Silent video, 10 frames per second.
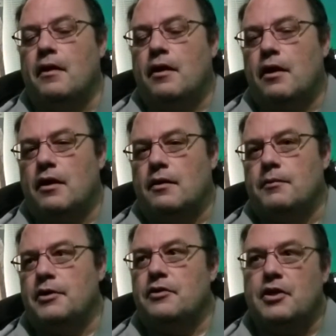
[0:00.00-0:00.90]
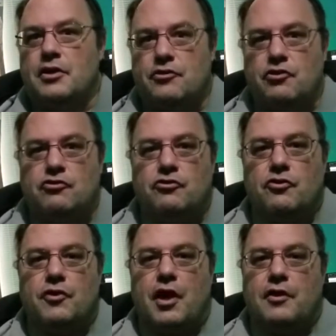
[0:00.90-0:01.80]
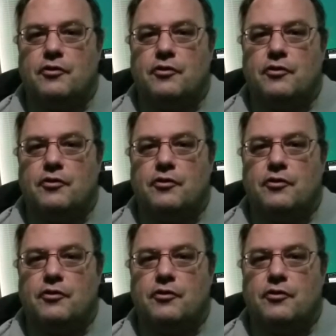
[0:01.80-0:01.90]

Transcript: Uh, but in, in addition to that,